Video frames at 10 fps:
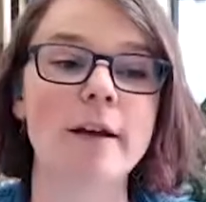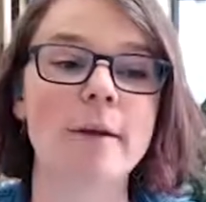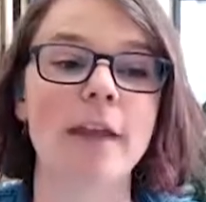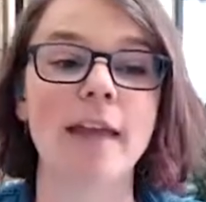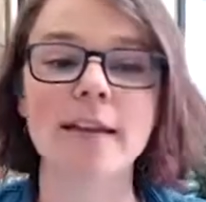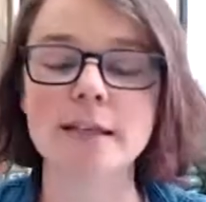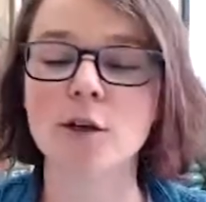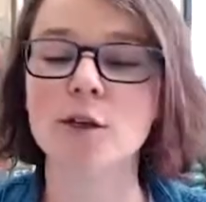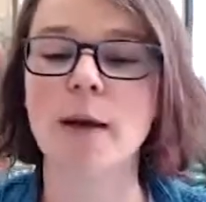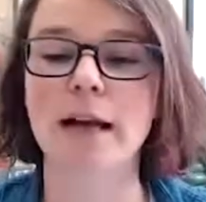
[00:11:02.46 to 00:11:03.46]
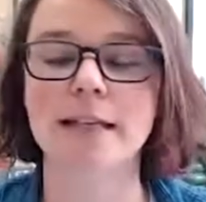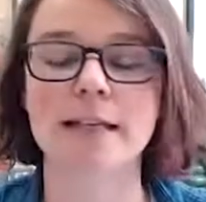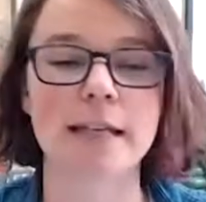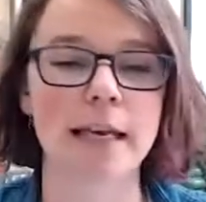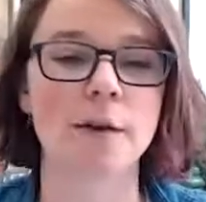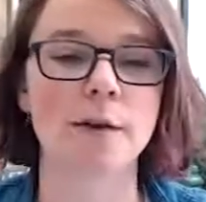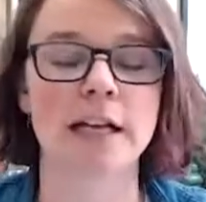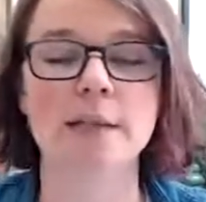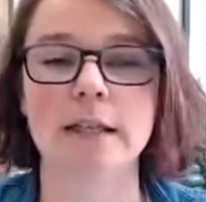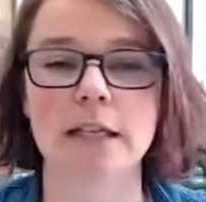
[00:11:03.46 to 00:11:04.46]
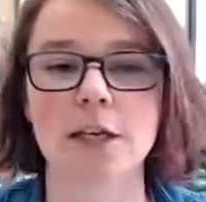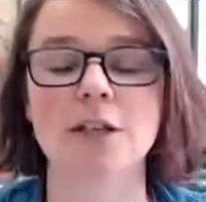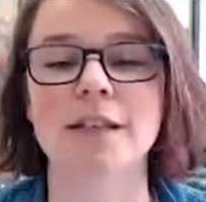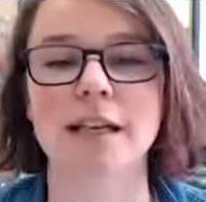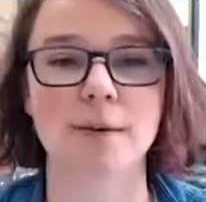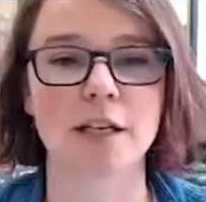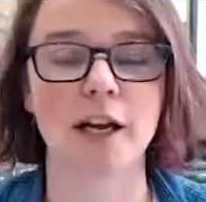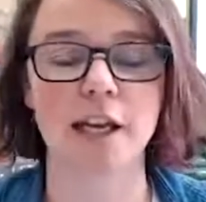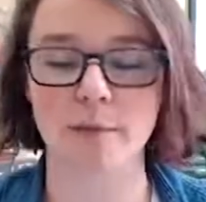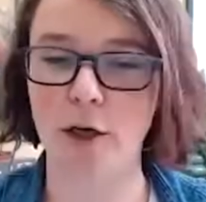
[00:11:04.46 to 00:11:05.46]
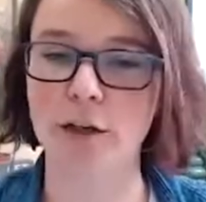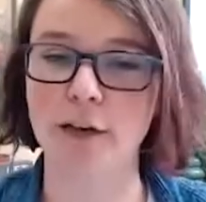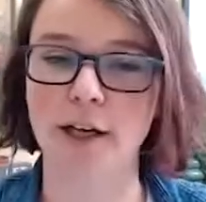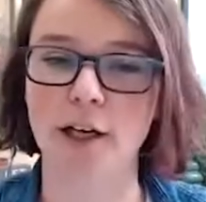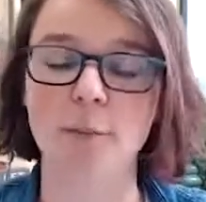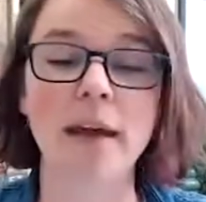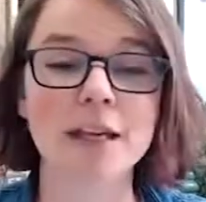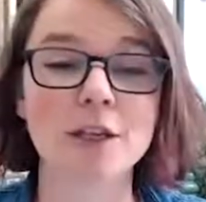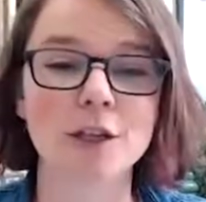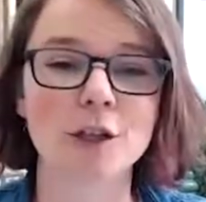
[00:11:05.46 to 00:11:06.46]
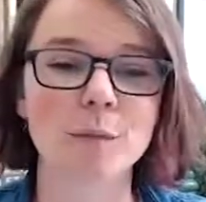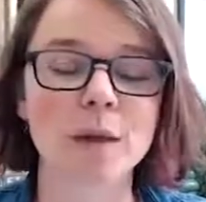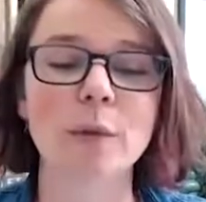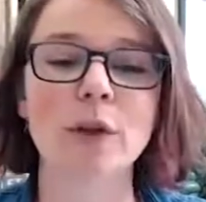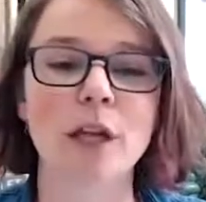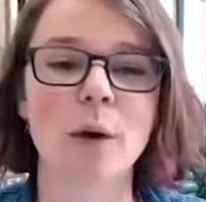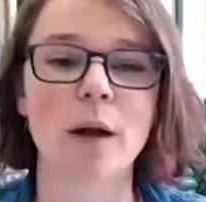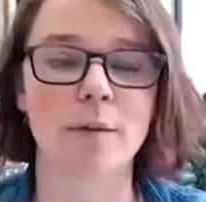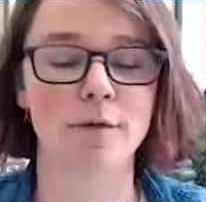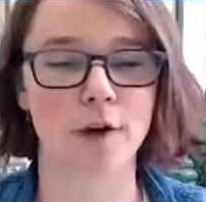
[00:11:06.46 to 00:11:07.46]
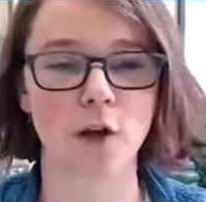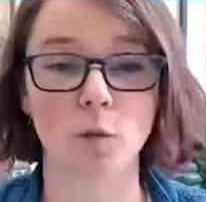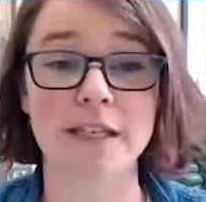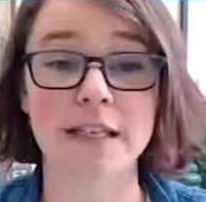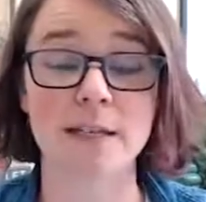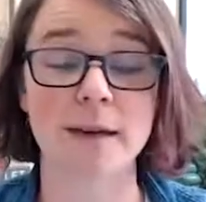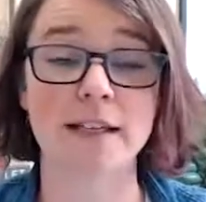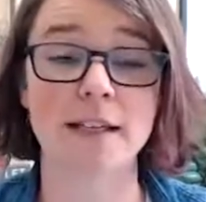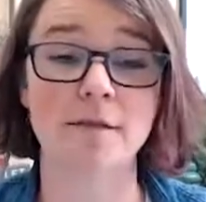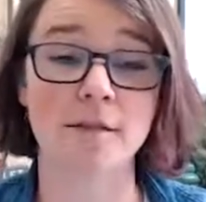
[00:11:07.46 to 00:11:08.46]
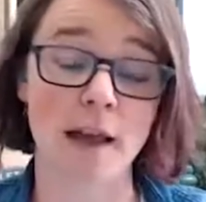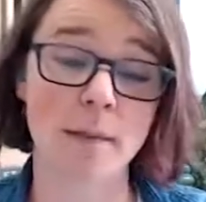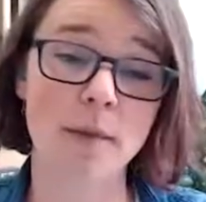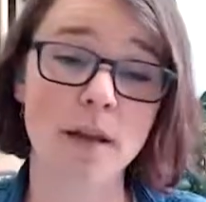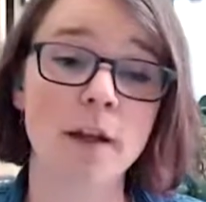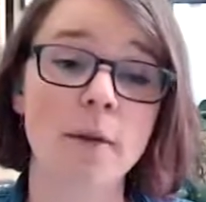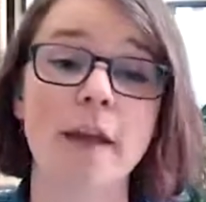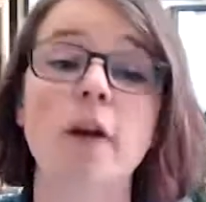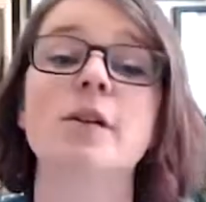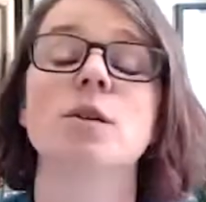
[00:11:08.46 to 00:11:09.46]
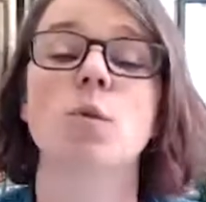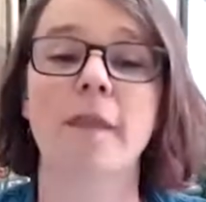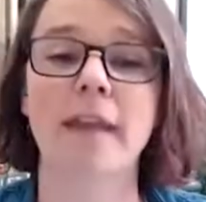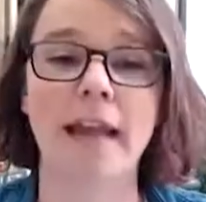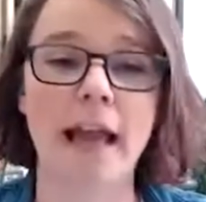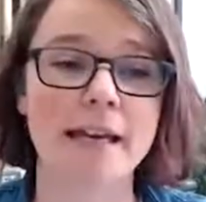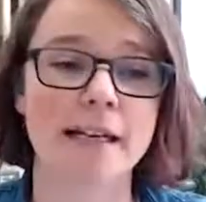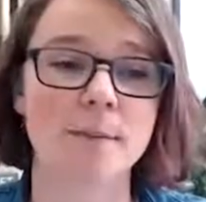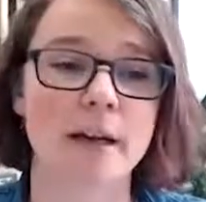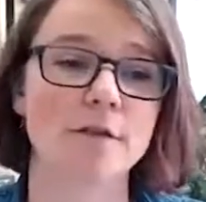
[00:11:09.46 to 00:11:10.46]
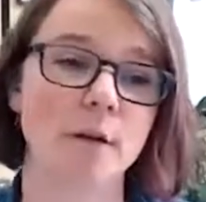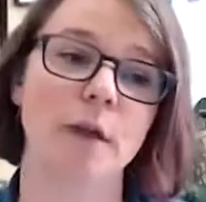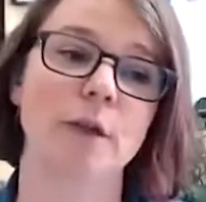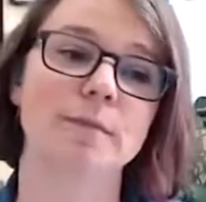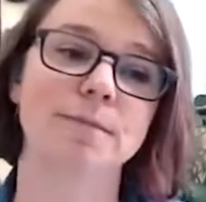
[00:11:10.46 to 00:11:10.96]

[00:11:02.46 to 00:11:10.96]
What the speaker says: And this goes back to setting those expectations that I was talking about earlier, making sure that people know upfront what's expected of them and also what they can expect from you.